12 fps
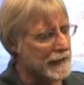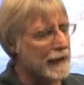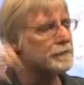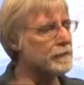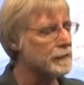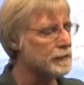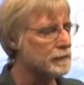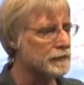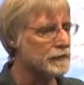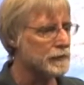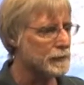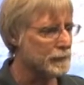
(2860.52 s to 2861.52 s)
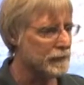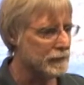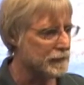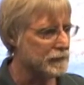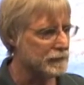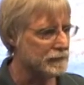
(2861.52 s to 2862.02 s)
after the origin
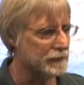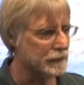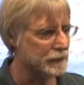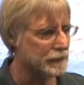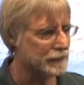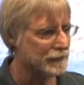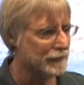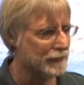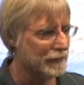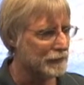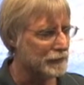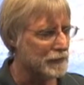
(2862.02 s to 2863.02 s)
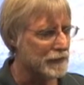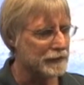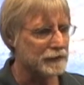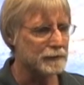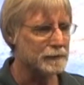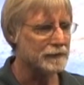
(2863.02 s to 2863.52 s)
of, the universe. So
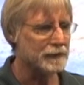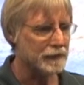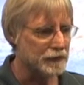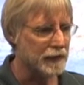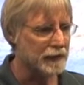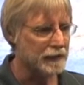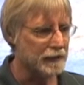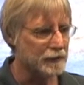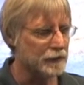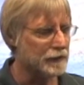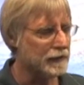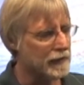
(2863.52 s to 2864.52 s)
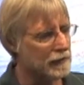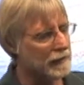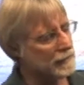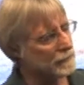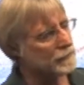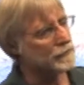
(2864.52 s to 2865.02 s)
that could be very exciting to see how
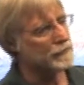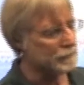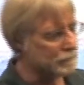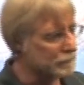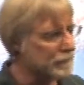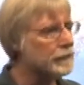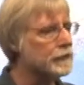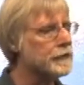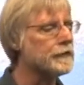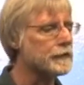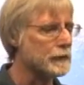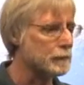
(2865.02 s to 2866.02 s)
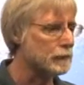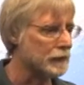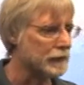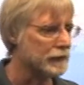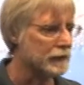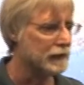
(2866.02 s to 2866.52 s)
galaxies were first assembled.
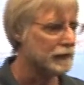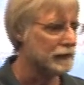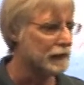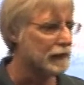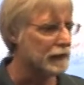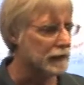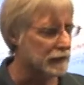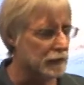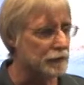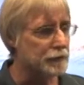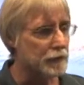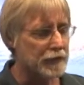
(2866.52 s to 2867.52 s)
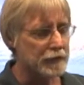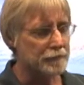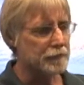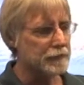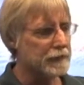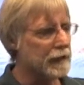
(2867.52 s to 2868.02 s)
And also that
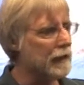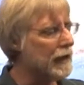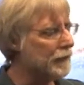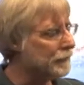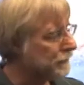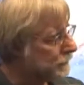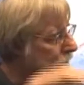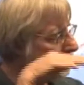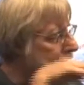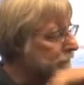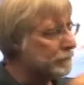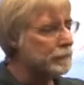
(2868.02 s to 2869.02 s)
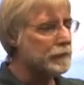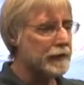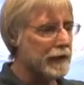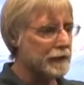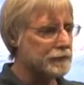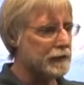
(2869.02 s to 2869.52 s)
infrared allows us to peer through the
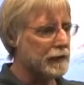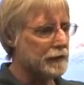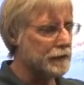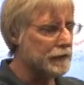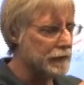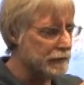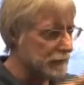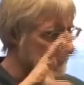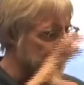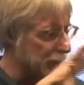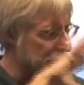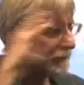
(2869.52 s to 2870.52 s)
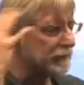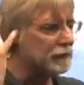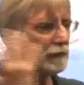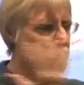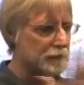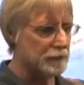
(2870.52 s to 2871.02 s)
gas clouds that basically
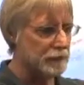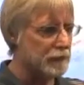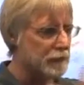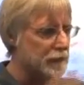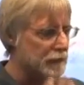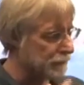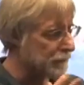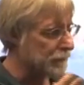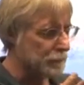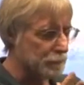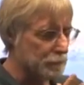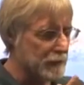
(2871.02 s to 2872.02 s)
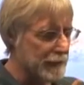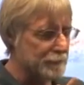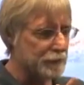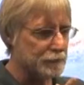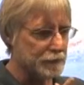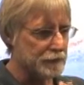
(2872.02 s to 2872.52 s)
cover. So what
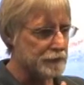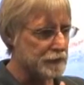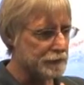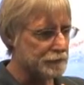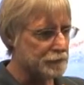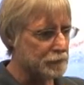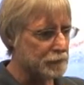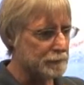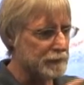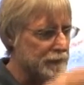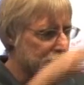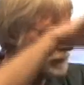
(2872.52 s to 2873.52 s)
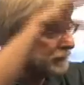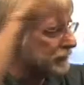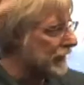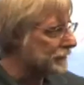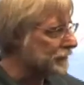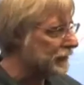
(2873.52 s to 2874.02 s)
happens when stars form, you have a
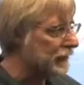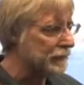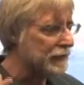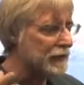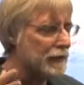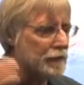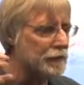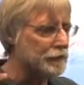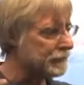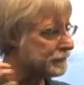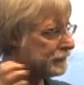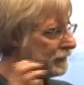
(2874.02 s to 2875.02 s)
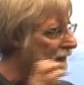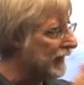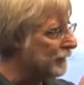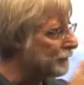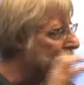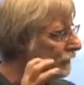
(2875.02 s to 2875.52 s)
huge gas cloud, the center
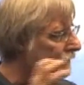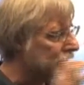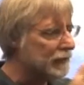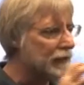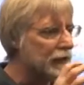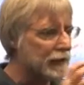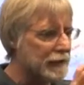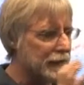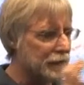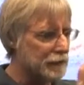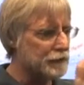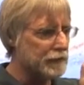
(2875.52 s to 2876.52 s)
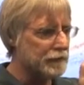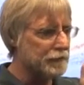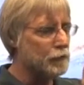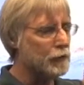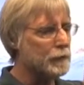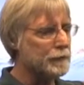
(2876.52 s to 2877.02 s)
collapses and the star
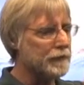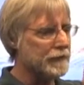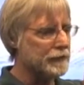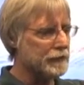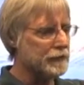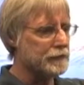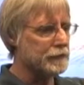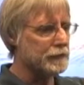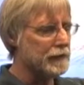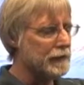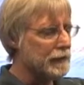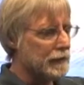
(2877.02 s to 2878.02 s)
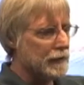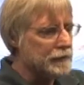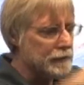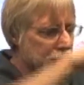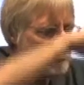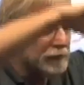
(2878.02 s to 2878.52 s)
forms in that center.
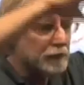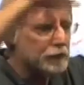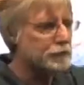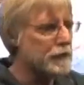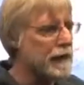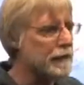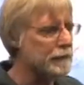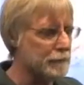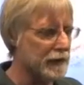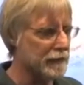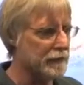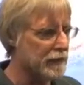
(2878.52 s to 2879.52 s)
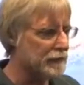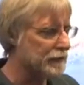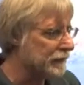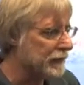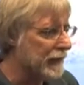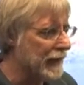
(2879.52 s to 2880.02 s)
It's completely shrouded by the
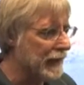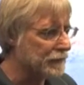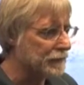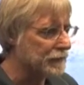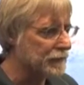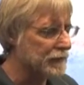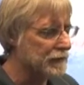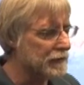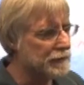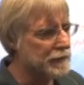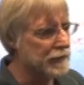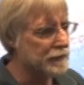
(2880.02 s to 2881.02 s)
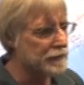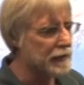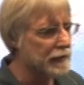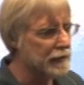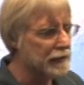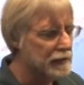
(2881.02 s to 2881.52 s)
excess gas and dust
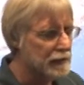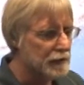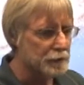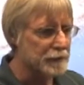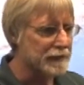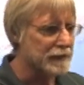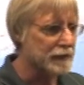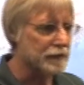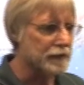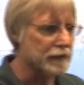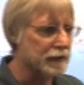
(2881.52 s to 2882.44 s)
outside, so we can't see